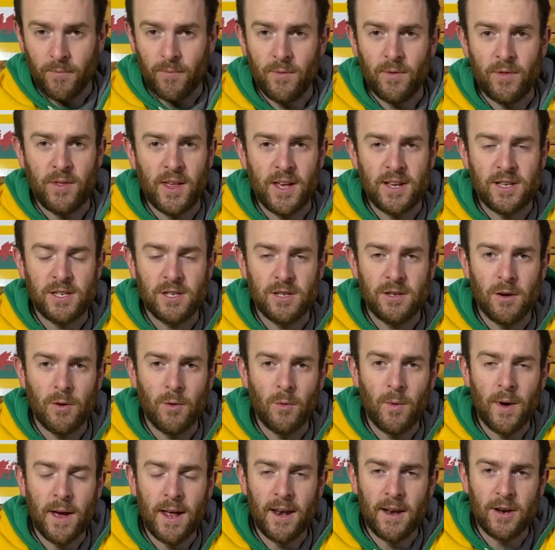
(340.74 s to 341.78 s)
This
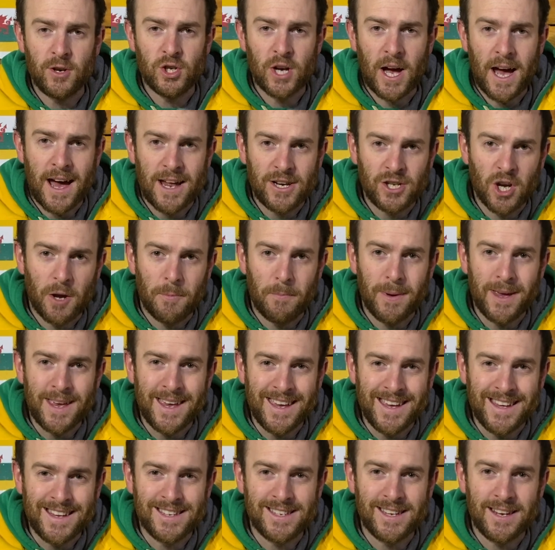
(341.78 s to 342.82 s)
will charge up
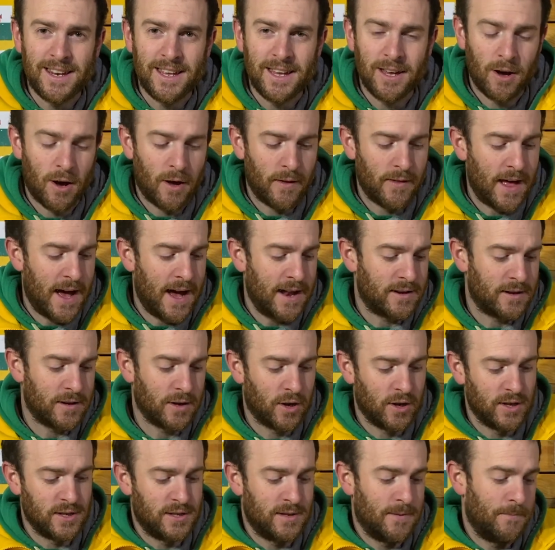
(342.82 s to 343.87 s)
easily on that
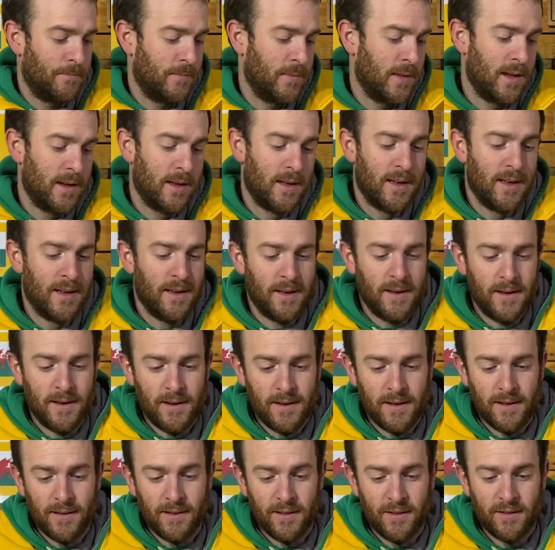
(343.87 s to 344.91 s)
because
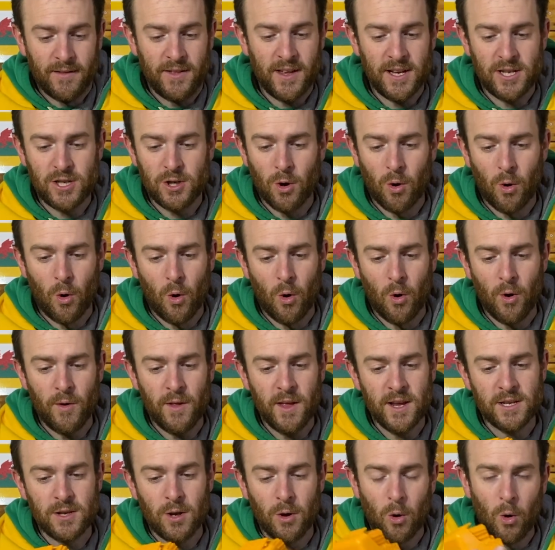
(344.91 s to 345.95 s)
this all
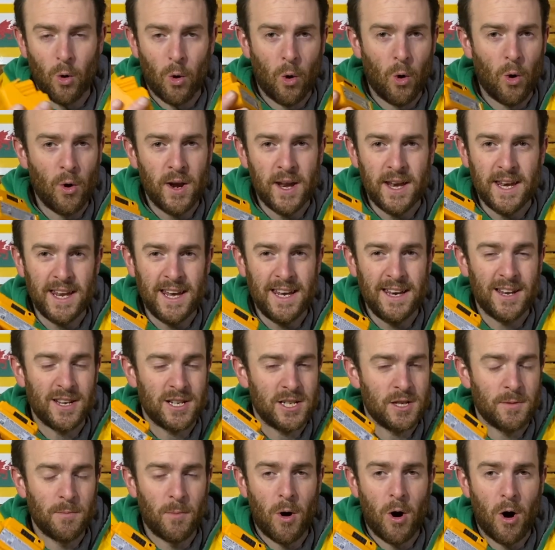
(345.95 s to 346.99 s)
this will only need a
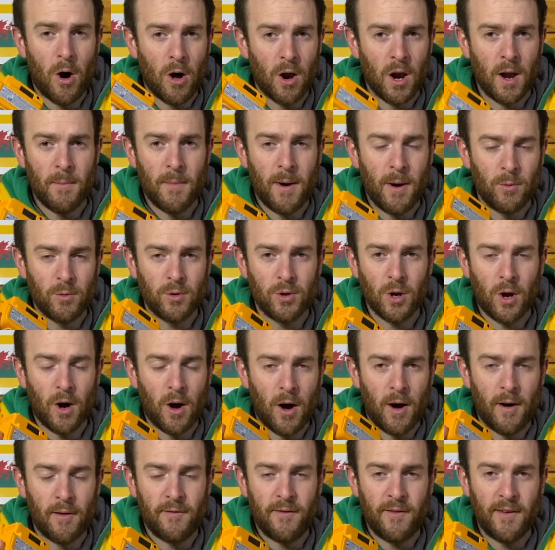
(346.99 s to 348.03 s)
small amount
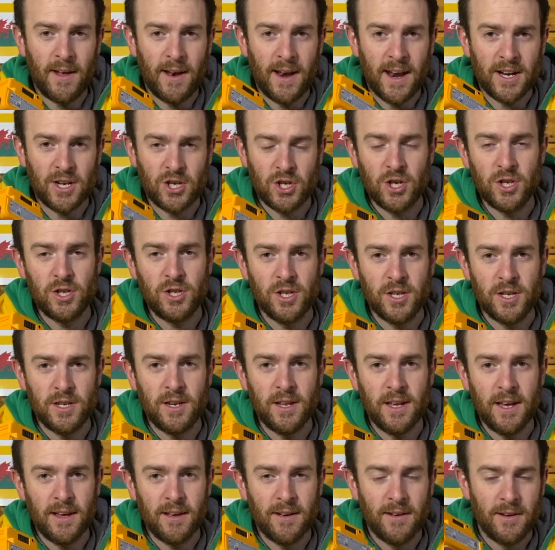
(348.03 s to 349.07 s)
of
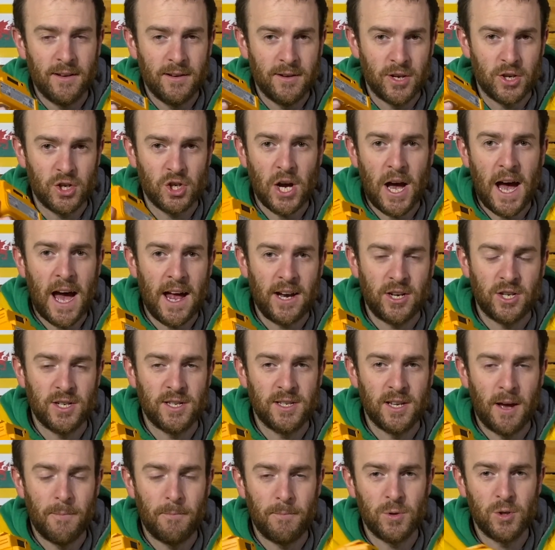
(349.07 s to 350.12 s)
electricity to charge
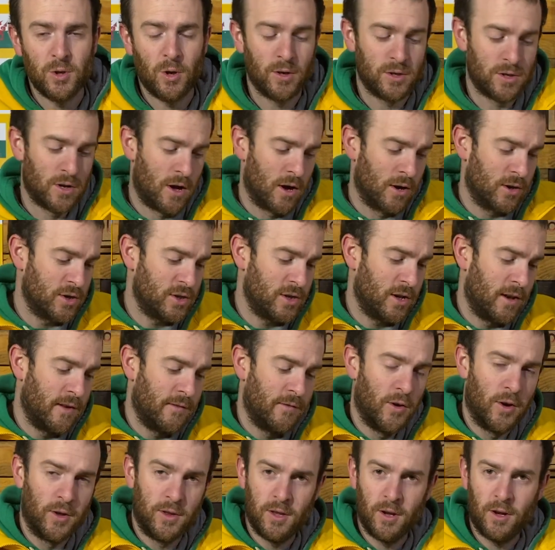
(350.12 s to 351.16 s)
this up. So as long as your
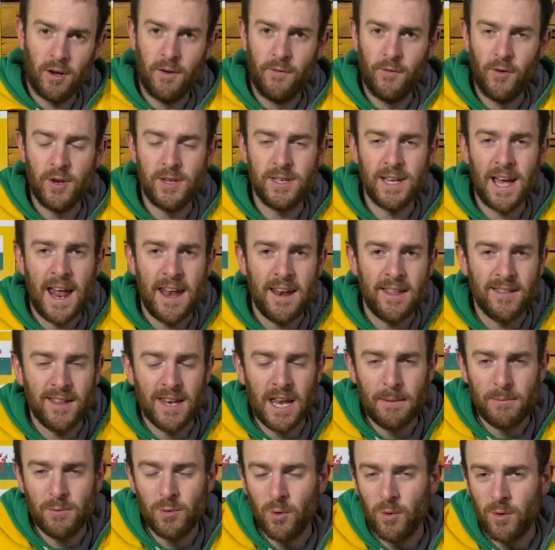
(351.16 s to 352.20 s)
inverter converts anything
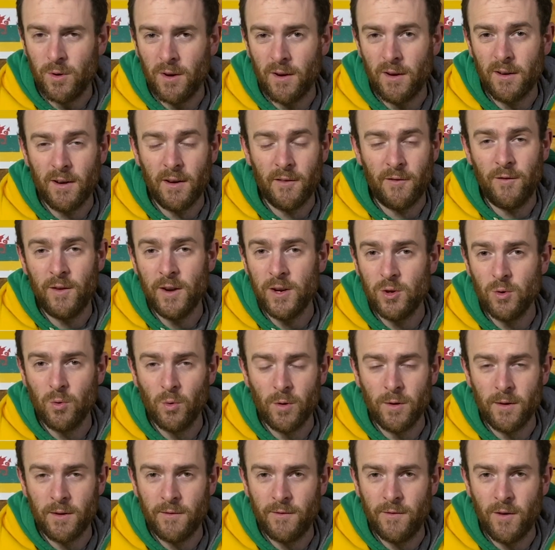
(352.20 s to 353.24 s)
up to roughly
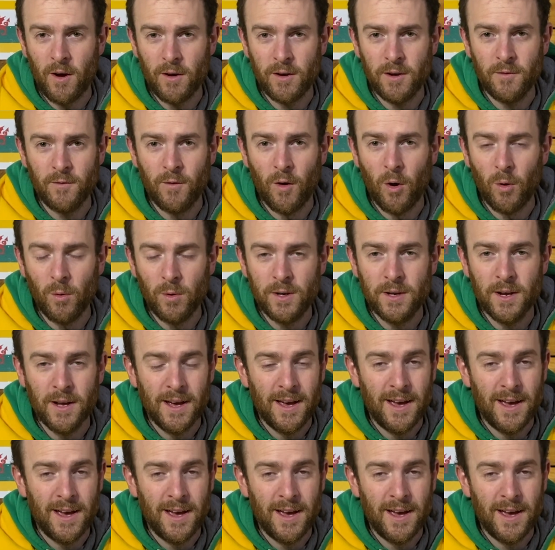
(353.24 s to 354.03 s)
240 volt,